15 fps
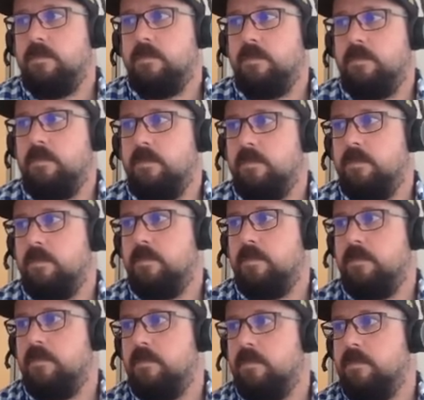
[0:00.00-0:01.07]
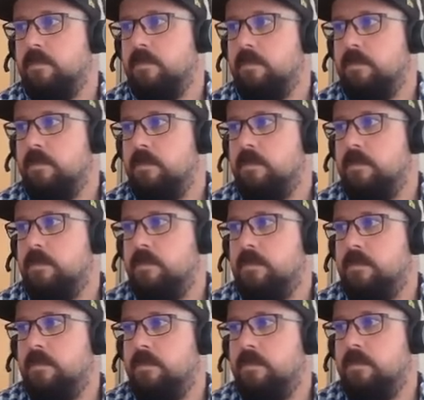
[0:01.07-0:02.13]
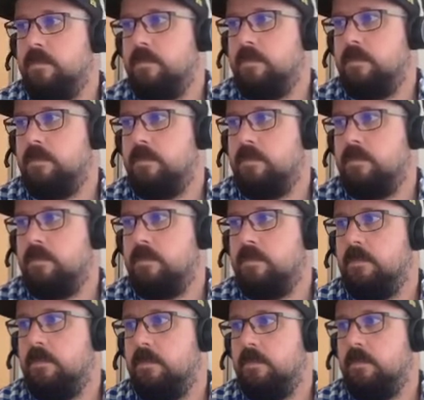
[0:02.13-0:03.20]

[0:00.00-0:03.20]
The person shown says nothing.